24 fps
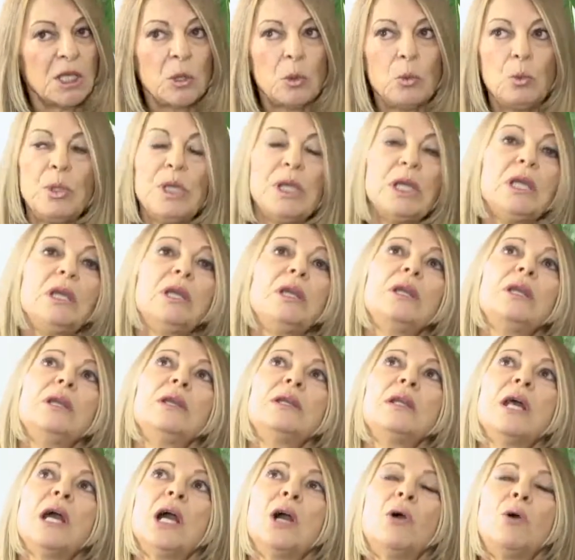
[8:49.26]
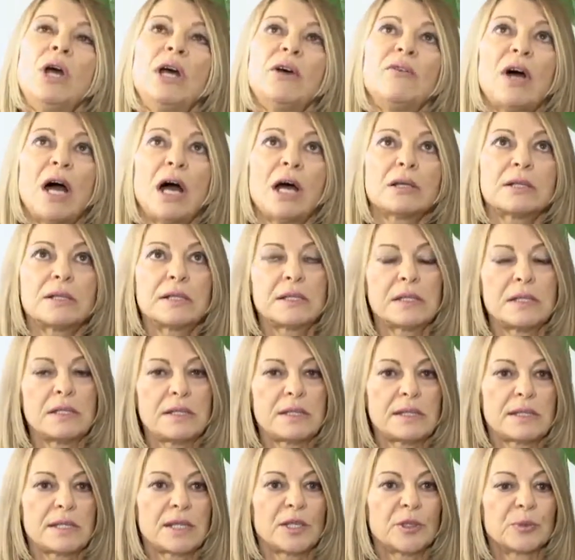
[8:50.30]
we now have
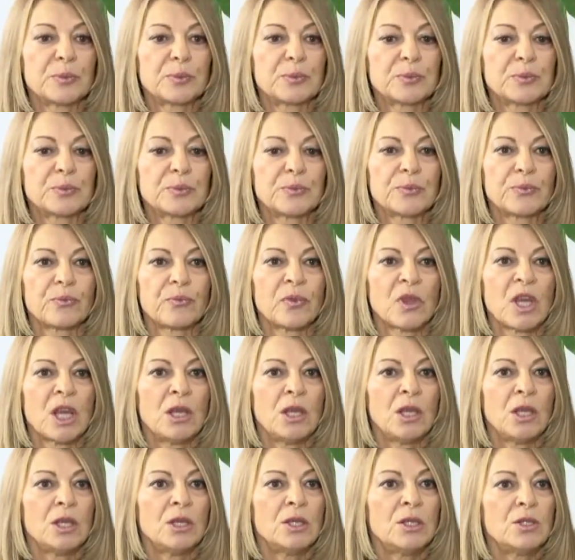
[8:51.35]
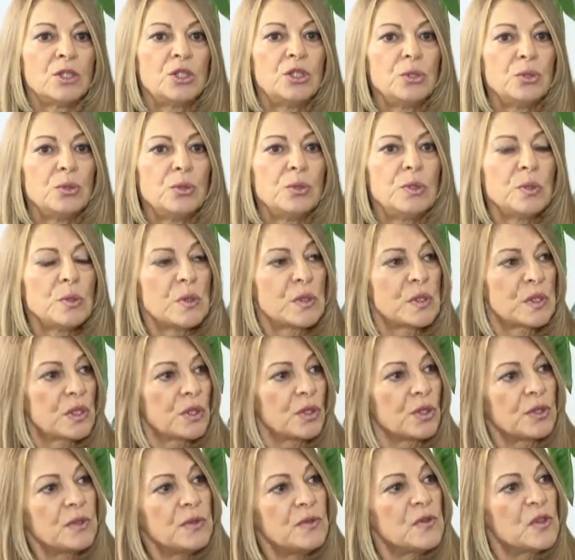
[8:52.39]
access to the
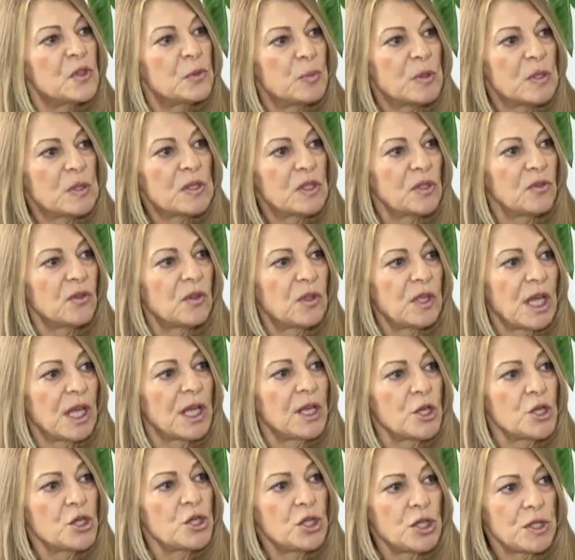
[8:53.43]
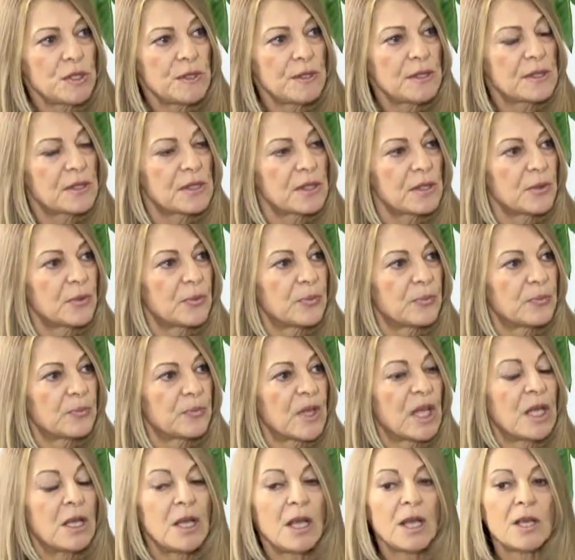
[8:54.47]
certain specific energies
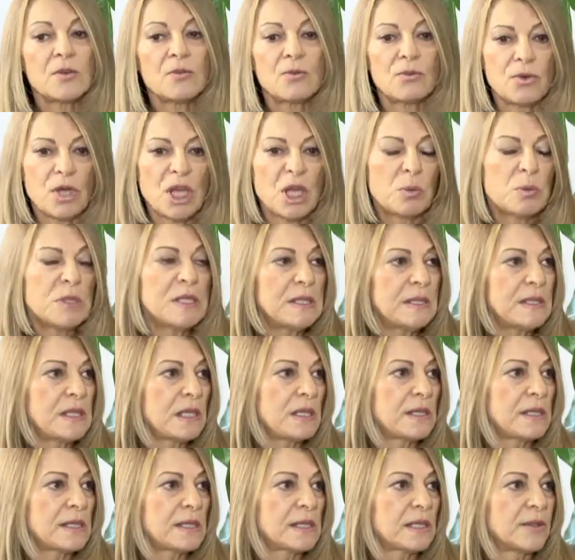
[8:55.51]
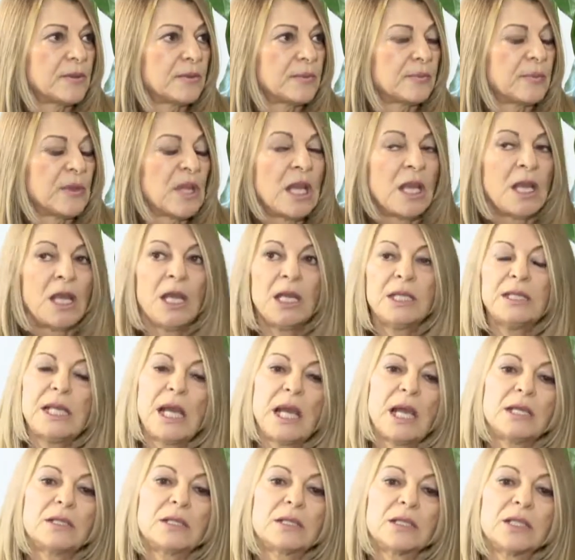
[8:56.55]
and frequencies
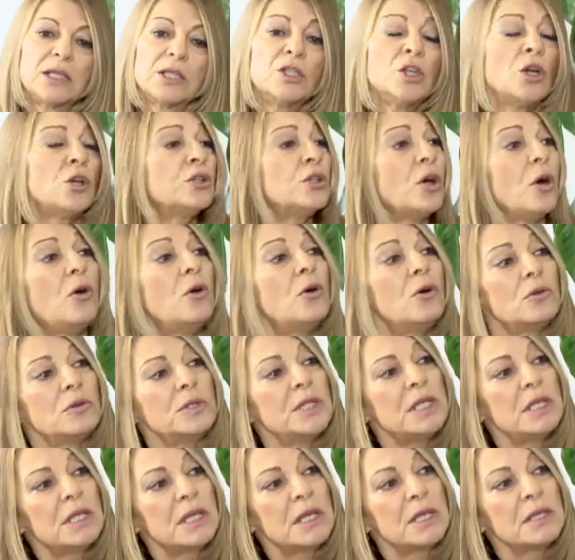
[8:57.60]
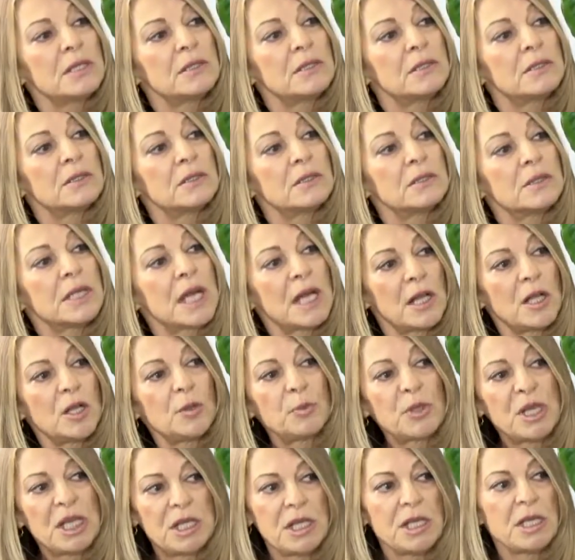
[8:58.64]
that not only can
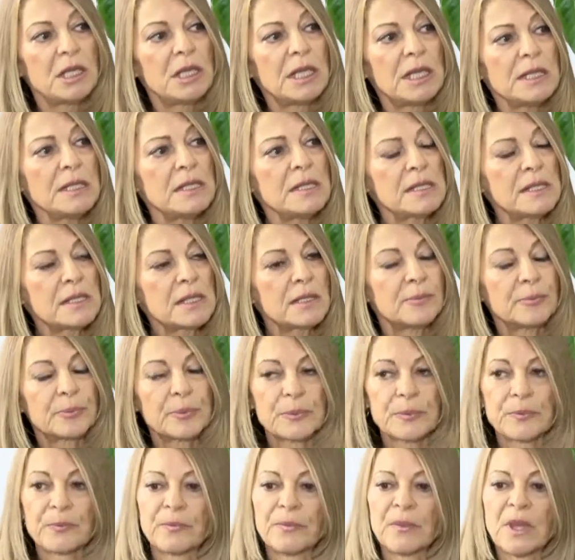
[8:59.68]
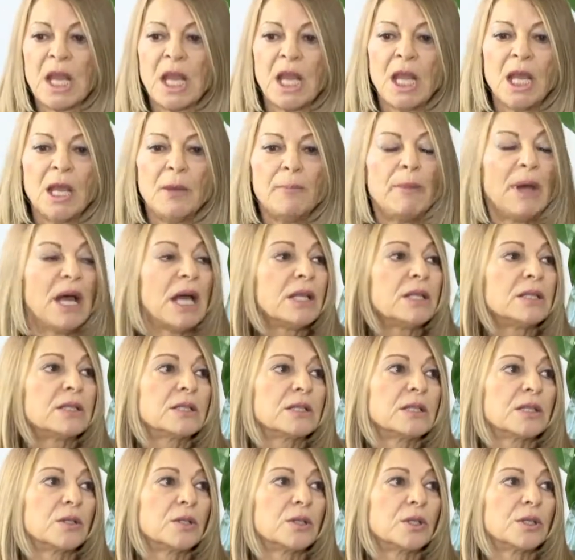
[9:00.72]
help heal us, but
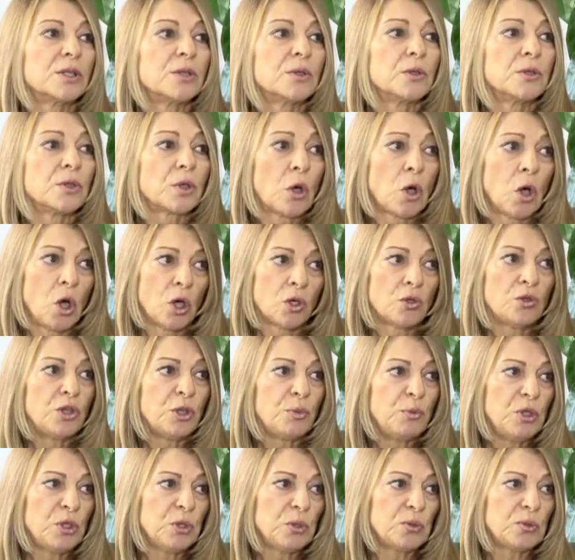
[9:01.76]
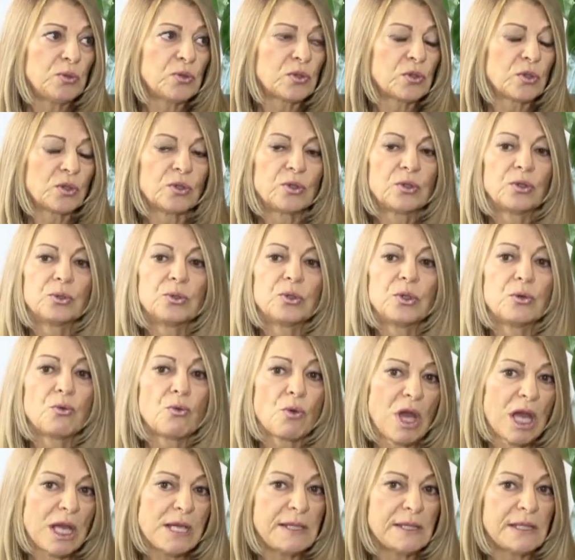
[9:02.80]
contribute to the
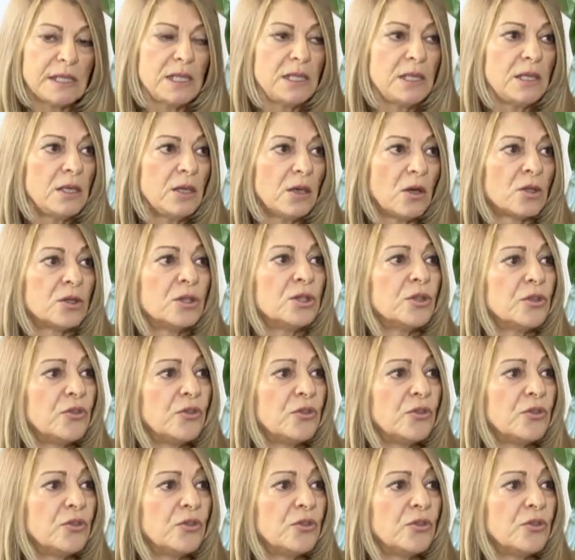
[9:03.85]
rising of